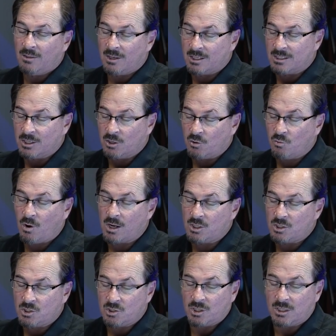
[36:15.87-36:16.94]
that is in
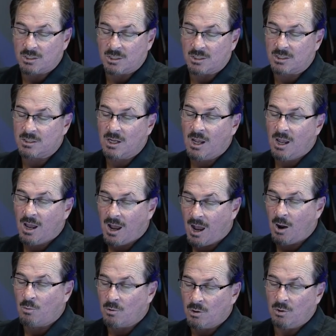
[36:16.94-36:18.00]
Christ Jesus
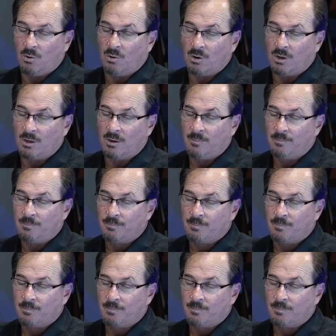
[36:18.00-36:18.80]
our Lord.